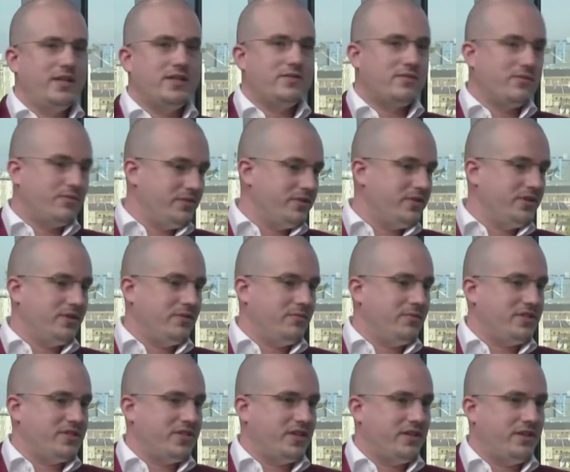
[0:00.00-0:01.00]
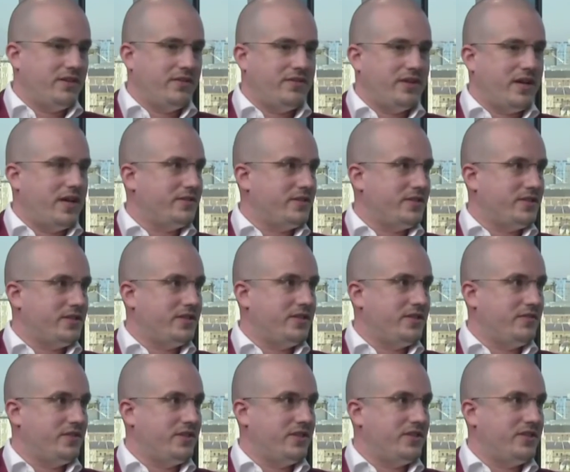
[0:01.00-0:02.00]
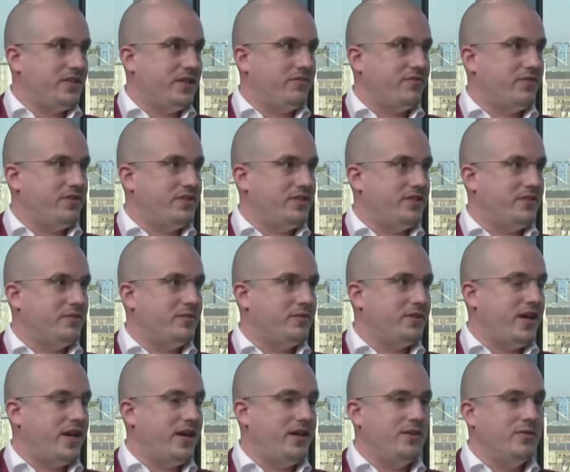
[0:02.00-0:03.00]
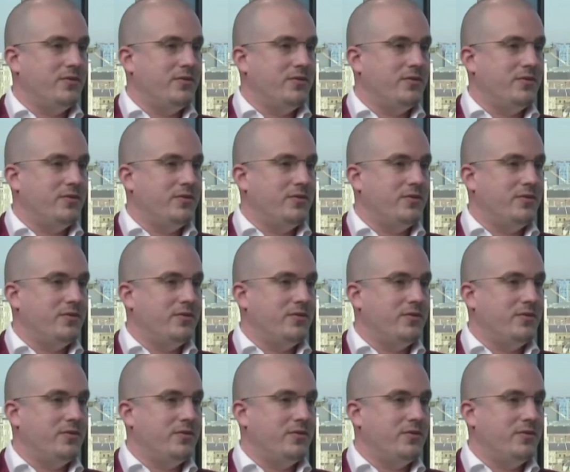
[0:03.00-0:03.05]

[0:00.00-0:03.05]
that's what we're doing. We're sending thousands of dividends every single day.